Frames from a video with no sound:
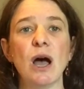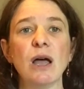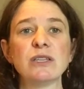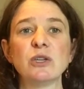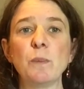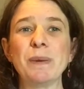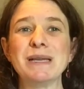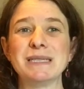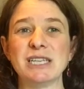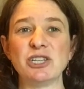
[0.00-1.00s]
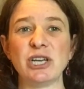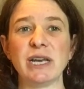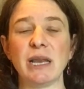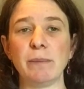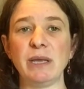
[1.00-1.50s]
Also,
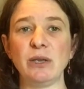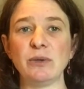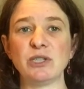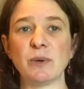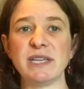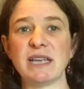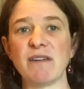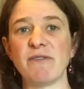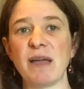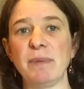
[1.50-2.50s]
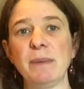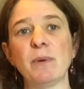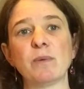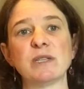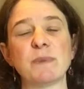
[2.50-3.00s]
position can be used to identify
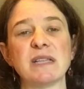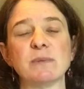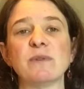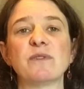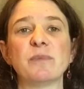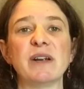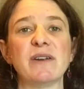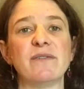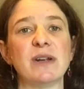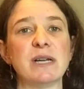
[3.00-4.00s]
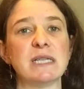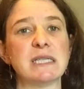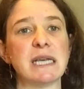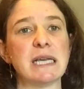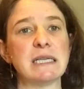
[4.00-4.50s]
people responsible for various
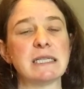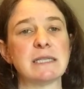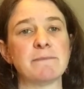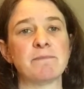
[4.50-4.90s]
things.